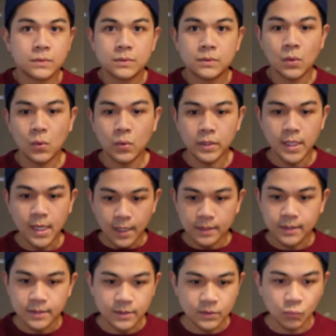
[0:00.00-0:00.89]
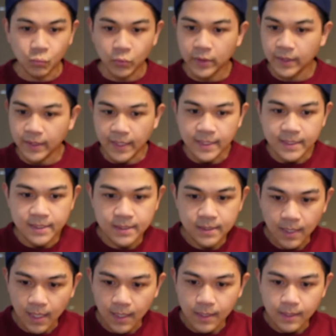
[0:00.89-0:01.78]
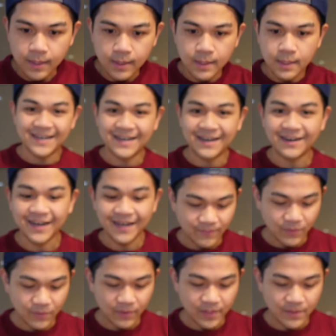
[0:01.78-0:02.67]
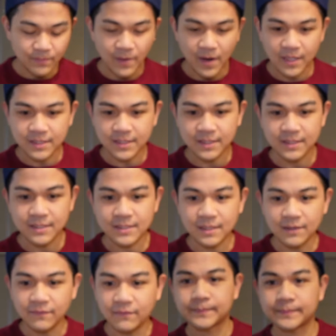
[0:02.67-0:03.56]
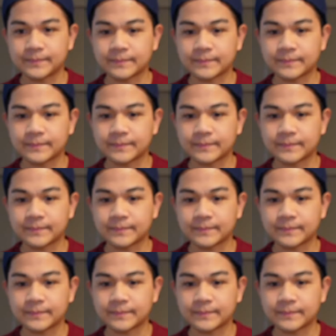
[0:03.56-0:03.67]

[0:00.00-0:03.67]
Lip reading: So yeah, this is really exciting. All right, for the unboxing itself,